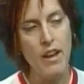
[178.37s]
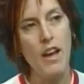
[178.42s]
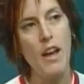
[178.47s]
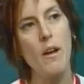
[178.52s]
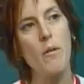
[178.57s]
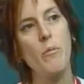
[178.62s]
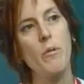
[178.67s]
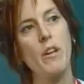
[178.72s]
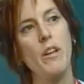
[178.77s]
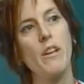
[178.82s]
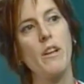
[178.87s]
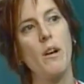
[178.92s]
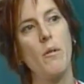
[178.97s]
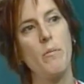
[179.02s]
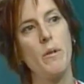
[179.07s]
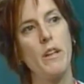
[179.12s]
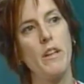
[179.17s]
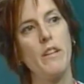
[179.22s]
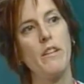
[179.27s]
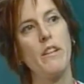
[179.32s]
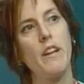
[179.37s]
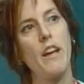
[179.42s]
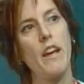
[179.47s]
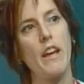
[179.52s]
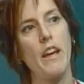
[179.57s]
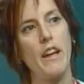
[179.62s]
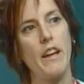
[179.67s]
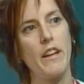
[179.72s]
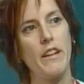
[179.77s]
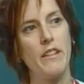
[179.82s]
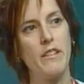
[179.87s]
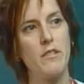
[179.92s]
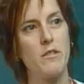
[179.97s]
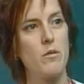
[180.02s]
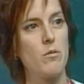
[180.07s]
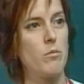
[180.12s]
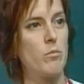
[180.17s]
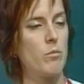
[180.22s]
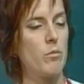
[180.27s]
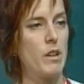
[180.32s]
and we come in and
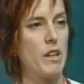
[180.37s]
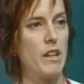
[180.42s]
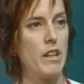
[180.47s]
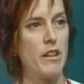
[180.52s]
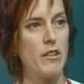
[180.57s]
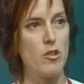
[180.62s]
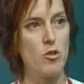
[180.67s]
we